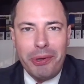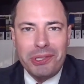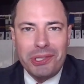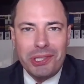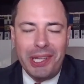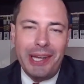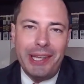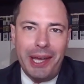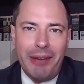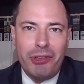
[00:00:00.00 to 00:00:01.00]
Post is delighted
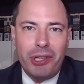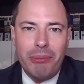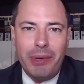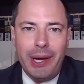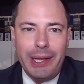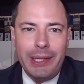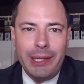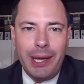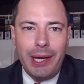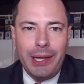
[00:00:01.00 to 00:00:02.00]
to have you come by.
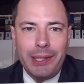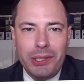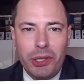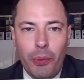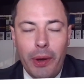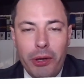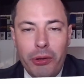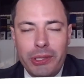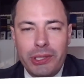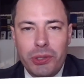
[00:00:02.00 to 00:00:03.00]
You're a well-known
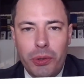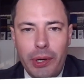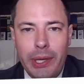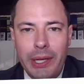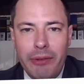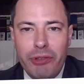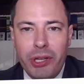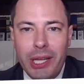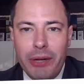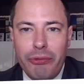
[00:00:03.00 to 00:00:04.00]
historian and you've done a
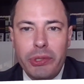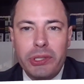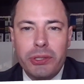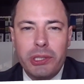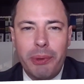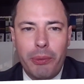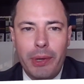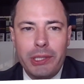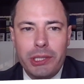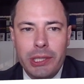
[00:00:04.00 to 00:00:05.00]
lot of research about
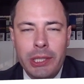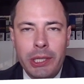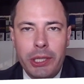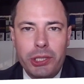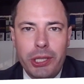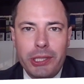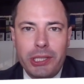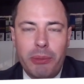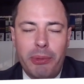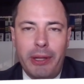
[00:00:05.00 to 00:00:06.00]
Russia. Could you tell us a
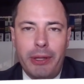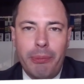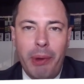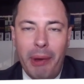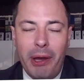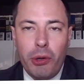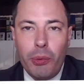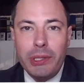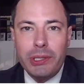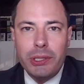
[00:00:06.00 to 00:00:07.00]
little bit about your
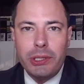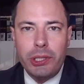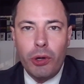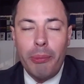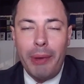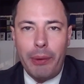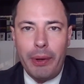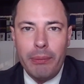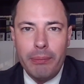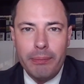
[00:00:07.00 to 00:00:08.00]
research and your own
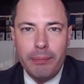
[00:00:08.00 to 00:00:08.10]
background?